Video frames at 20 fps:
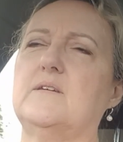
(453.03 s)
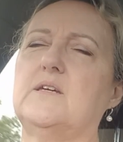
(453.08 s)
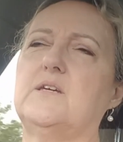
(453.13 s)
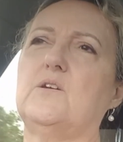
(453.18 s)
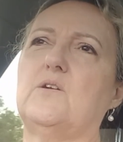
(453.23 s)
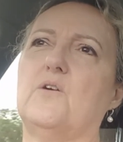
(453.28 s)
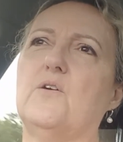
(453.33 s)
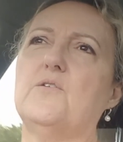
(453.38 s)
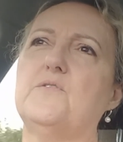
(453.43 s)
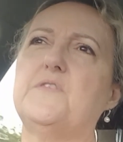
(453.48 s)

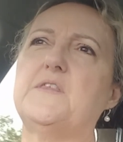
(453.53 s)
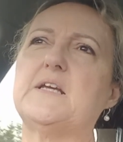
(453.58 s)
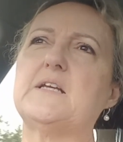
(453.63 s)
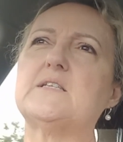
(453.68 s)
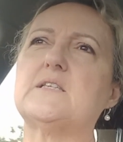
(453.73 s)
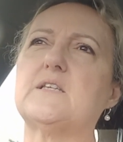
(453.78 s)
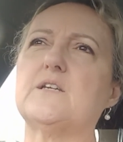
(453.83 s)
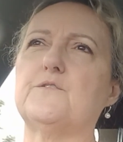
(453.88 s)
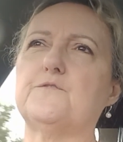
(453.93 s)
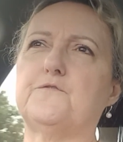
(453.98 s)
you know,
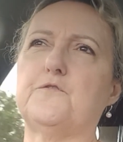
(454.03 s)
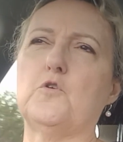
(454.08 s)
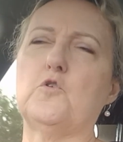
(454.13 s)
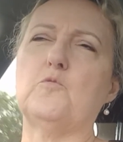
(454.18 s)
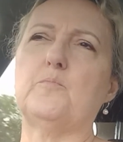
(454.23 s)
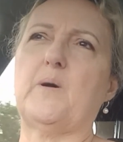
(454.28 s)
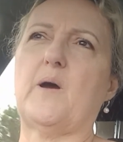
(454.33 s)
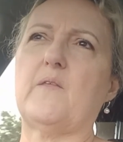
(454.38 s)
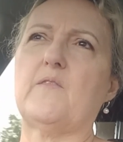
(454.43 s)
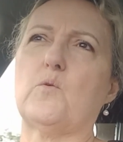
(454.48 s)
things can
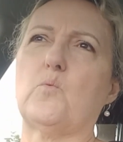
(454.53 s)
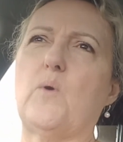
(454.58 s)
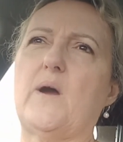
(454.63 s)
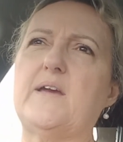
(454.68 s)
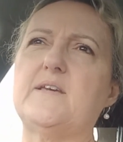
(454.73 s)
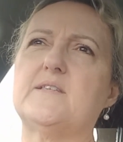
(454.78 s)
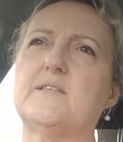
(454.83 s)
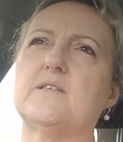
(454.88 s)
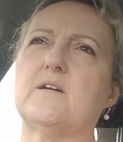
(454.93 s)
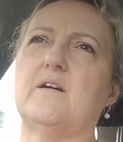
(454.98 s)
fall by the
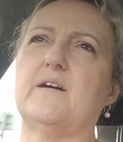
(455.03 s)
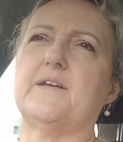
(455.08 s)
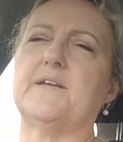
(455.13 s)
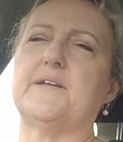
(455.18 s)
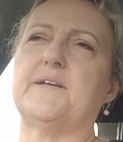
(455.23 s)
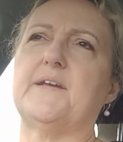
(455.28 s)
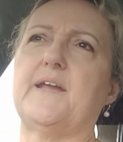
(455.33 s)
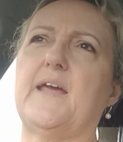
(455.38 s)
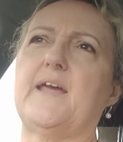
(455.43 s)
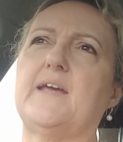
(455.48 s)
wayside,
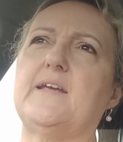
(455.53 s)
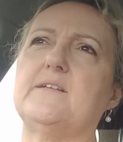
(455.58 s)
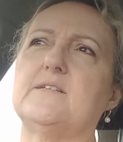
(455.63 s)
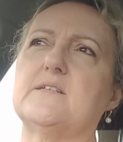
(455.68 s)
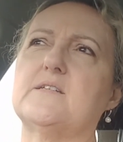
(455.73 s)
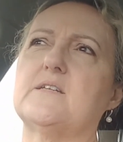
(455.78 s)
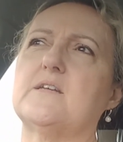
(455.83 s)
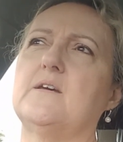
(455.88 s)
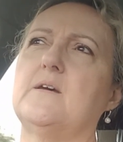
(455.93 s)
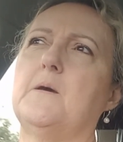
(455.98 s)

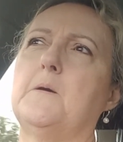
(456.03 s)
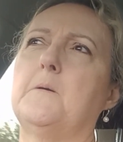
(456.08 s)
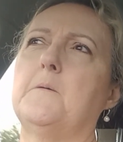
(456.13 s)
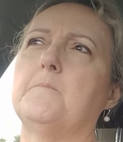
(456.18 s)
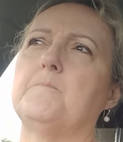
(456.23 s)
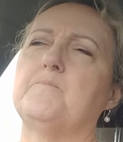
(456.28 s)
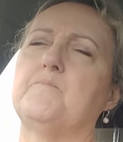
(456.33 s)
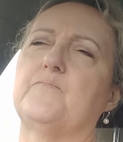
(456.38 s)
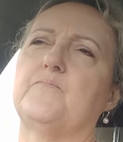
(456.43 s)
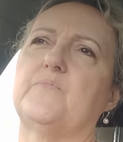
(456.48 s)
and
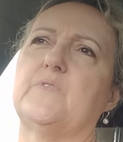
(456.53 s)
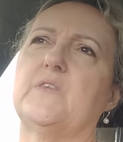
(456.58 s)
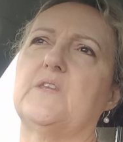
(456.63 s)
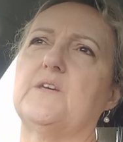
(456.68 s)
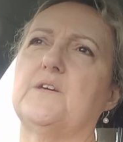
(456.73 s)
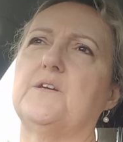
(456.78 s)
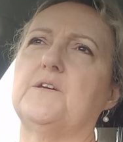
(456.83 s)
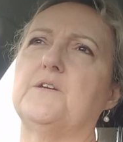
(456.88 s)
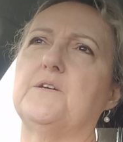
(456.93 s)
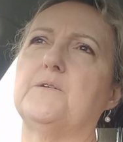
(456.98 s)

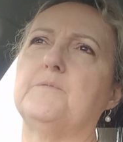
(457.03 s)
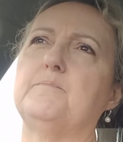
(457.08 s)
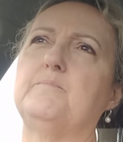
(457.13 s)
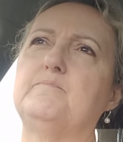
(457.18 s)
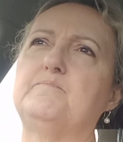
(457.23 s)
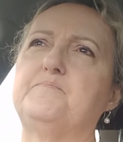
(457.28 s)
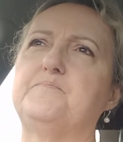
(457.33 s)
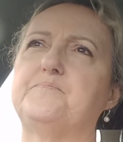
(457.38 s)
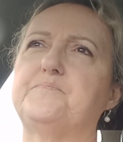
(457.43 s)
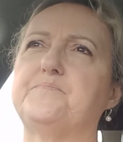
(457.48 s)
the
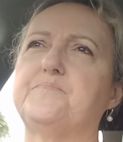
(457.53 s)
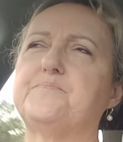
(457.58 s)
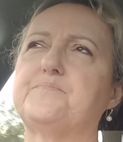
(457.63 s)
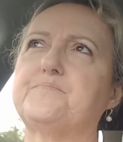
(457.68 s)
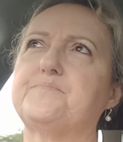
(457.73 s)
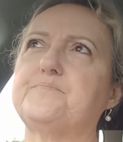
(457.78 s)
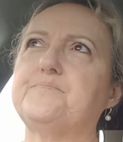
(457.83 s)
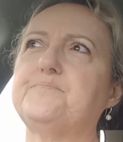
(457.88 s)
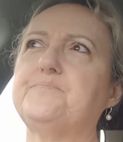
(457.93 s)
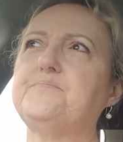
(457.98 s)

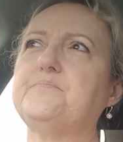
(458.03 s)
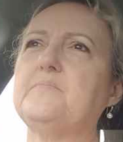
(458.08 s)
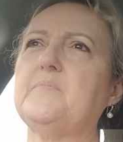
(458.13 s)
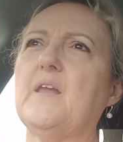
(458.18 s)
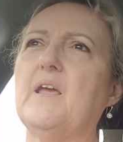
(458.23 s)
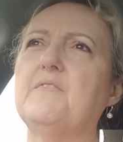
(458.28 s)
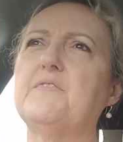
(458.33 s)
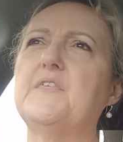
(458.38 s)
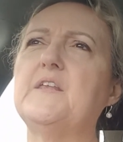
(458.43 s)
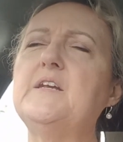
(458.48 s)

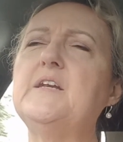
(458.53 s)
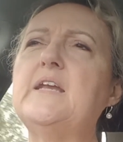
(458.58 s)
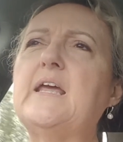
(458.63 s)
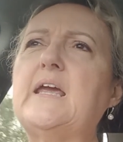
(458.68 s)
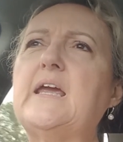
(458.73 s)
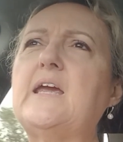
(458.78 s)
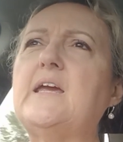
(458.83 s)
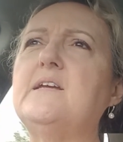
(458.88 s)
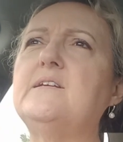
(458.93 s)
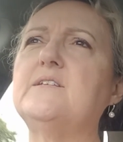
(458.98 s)

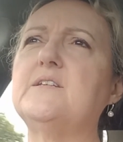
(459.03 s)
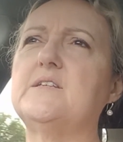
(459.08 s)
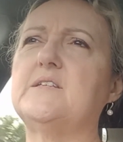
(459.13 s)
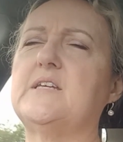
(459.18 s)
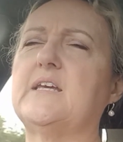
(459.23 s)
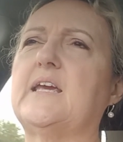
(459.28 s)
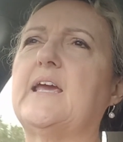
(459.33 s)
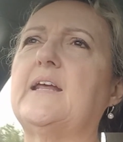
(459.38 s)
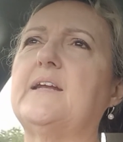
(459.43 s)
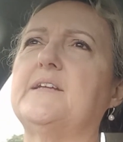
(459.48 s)
need
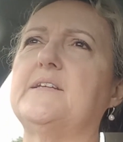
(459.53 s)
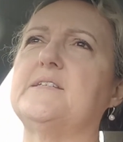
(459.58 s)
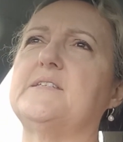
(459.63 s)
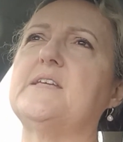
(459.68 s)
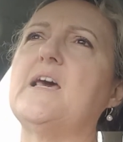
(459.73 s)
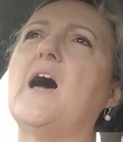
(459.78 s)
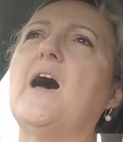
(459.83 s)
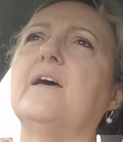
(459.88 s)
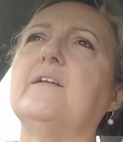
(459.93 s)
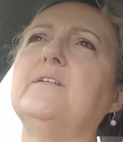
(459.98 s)
to get it
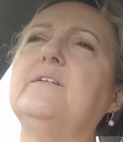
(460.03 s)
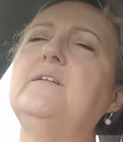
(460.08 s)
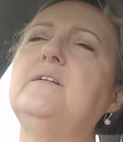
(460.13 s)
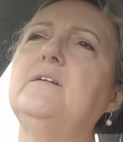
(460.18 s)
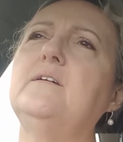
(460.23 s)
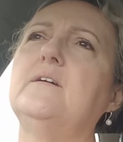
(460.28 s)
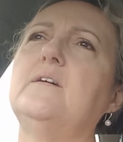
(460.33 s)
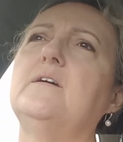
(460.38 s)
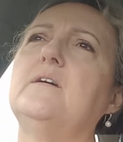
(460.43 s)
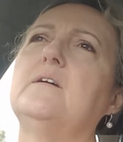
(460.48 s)

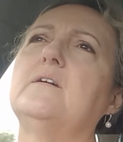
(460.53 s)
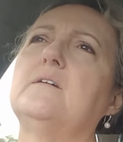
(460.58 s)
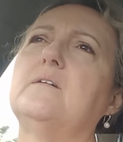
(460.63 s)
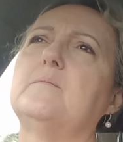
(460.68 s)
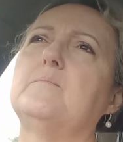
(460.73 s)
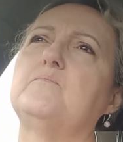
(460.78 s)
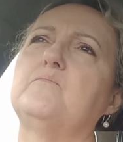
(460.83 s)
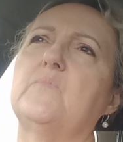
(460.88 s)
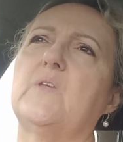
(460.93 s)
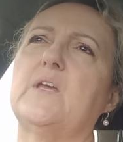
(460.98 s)
done
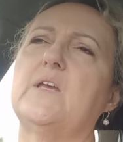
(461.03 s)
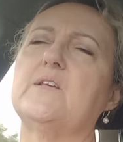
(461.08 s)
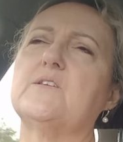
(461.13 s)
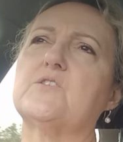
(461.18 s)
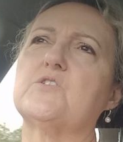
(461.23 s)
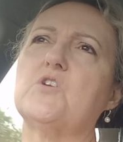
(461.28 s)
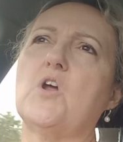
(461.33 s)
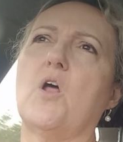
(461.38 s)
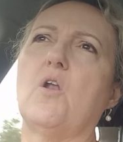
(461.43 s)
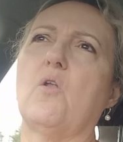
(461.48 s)

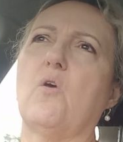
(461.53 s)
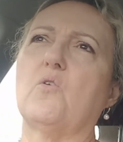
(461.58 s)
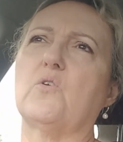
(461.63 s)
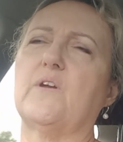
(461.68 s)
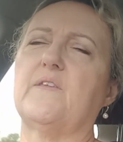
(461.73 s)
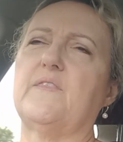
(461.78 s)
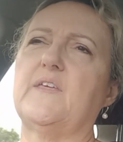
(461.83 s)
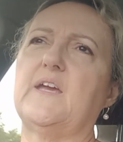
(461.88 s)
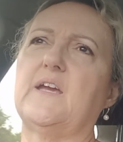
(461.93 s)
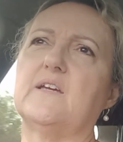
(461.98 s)
is no
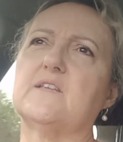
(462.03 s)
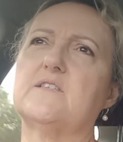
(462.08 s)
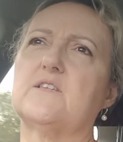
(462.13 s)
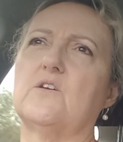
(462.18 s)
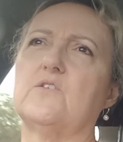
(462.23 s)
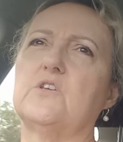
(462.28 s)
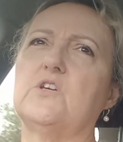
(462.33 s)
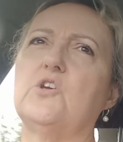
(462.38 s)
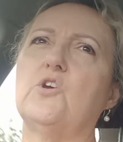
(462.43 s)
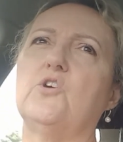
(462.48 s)
longer there.
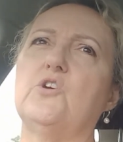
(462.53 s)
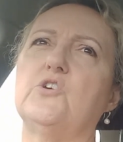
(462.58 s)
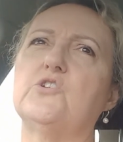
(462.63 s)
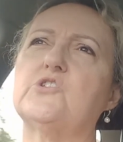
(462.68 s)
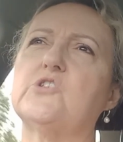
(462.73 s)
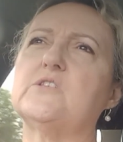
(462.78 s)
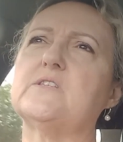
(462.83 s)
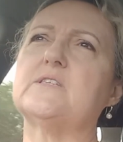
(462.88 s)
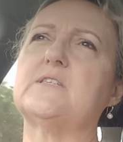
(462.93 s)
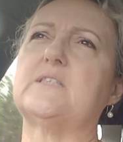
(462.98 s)
So the
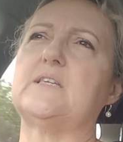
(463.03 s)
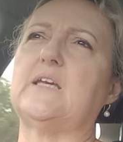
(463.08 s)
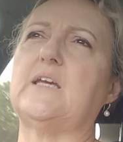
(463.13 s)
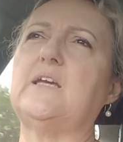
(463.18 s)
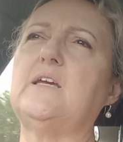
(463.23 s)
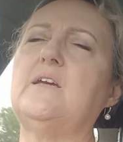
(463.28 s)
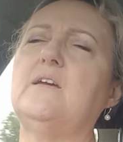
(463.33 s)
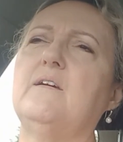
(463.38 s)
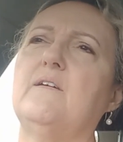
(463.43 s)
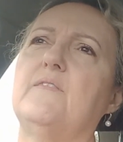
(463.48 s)

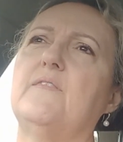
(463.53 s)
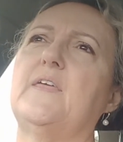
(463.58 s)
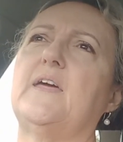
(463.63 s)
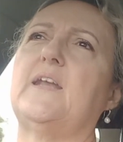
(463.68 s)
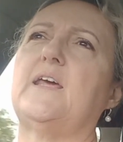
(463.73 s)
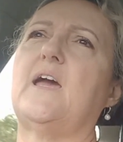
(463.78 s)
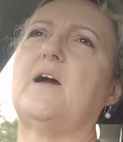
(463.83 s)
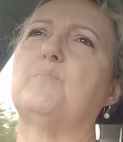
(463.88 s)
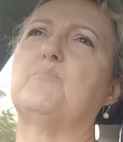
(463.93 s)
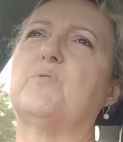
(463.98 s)
urgency
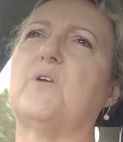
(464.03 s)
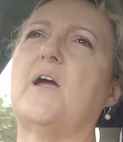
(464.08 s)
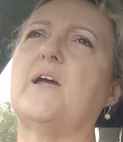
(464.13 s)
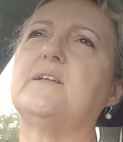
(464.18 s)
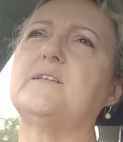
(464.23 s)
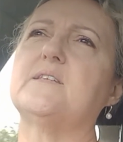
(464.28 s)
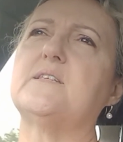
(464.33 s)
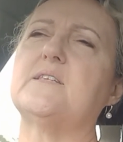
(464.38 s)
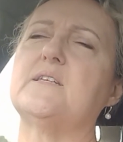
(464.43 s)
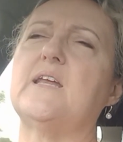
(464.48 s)
that our
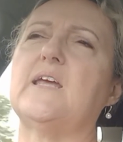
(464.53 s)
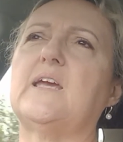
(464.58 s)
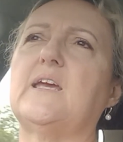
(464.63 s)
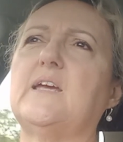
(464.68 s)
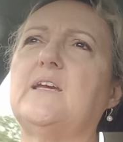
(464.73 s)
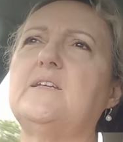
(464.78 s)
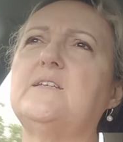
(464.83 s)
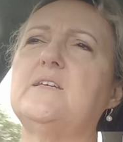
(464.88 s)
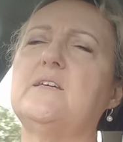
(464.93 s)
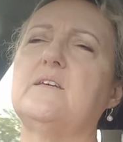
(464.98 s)
brains
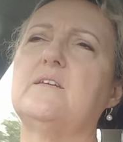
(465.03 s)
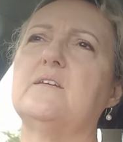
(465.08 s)
need